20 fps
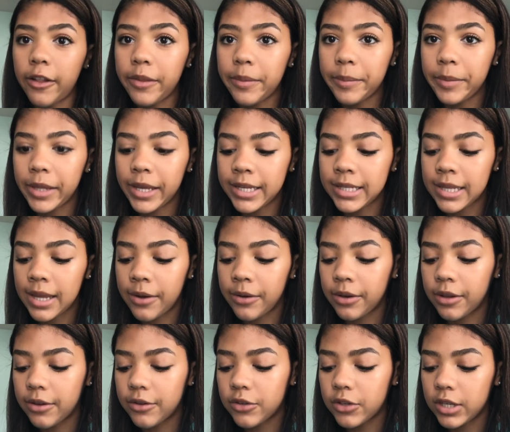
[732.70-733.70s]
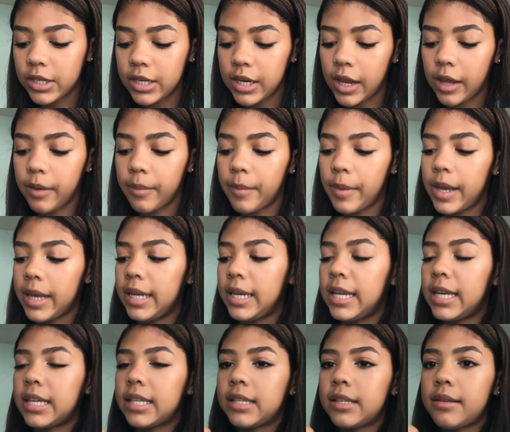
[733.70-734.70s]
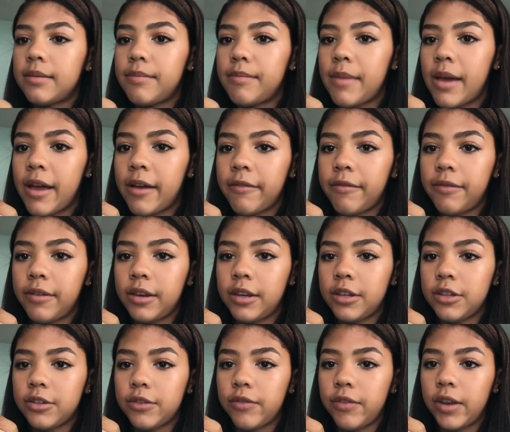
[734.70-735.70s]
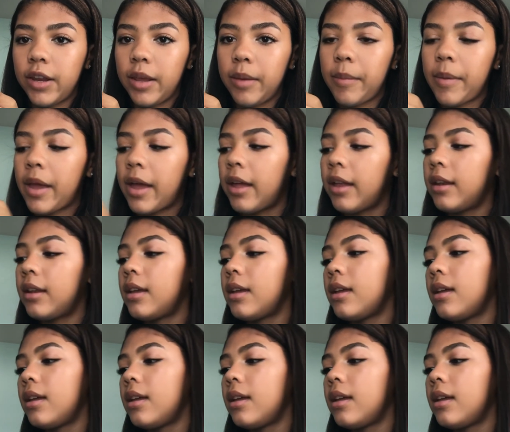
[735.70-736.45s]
in place, I would usually take my NYX Matte Finish Finny Matte